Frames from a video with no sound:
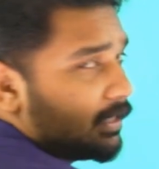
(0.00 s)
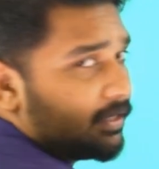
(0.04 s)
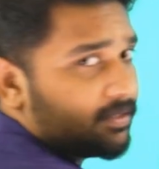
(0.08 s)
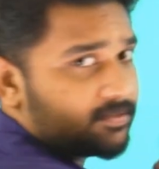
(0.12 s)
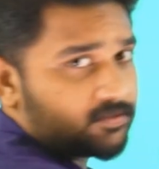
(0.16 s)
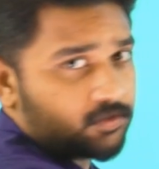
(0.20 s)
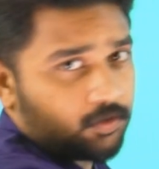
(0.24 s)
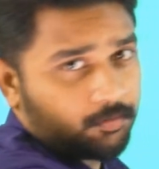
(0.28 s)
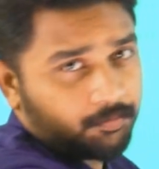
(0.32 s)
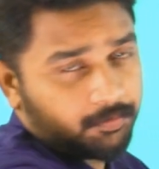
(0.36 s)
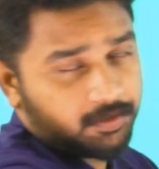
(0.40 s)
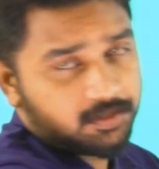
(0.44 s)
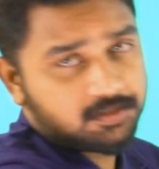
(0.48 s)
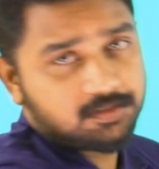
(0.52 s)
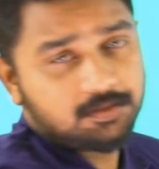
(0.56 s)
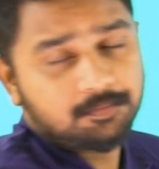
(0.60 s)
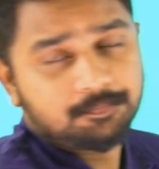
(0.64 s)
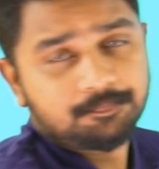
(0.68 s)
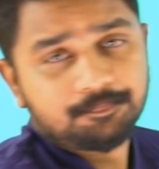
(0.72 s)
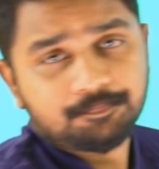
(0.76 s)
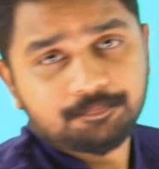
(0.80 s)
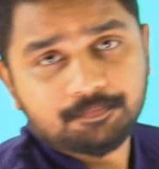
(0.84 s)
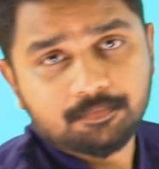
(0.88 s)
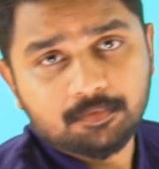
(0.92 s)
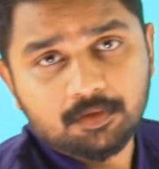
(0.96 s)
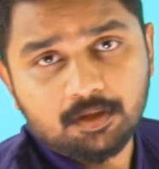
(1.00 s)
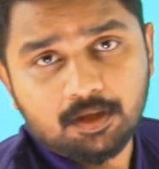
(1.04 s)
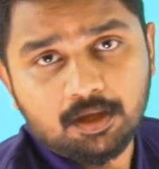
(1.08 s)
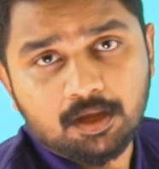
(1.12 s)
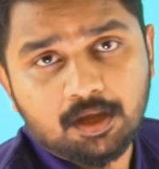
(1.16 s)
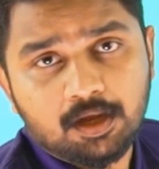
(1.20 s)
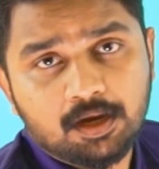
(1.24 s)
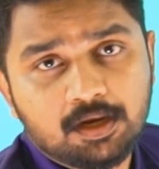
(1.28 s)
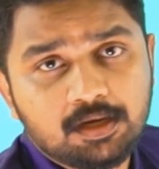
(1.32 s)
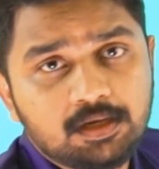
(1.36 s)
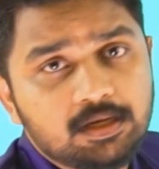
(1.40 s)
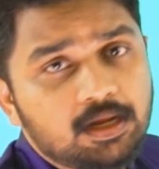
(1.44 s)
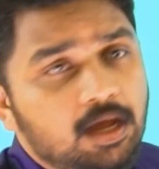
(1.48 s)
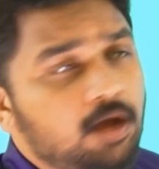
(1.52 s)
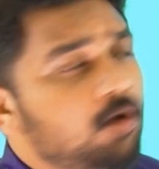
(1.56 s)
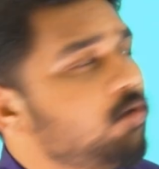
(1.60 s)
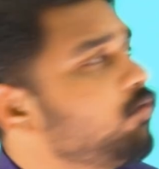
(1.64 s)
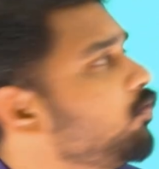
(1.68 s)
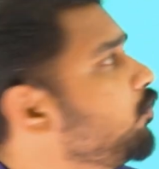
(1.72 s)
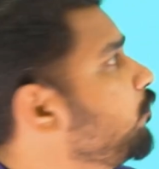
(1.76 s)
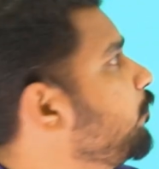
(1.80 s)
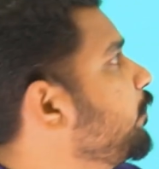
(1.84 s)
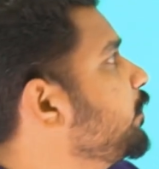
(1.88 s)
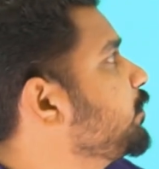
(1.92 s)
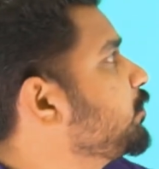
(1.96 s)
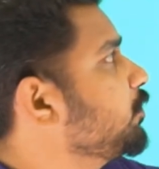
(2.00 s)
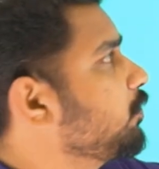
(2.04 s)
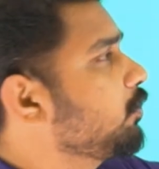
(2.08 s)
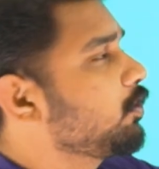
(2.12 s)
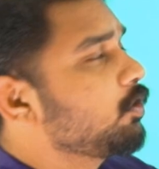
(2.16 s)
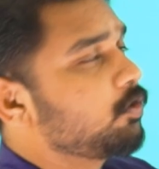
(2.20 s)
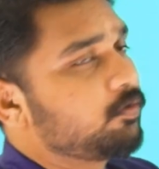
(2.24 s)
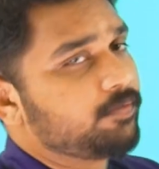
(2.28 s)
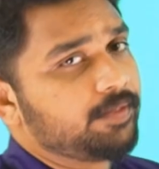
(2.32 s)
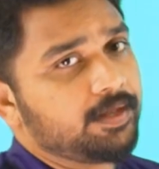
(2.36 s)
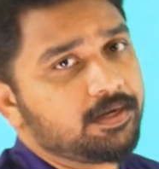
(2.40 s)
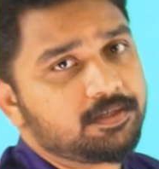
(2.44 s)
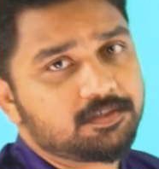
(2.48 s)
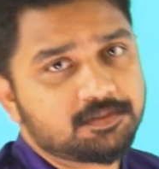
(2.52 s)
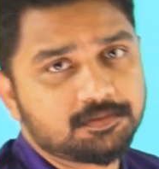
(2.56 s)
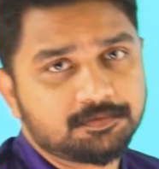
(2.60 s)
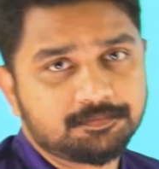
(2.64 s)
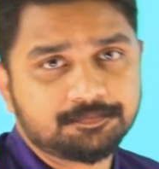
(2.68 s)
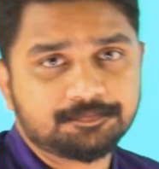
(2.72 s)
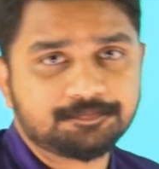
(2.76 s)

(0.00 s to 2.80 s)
isomerism. Now we should draw that.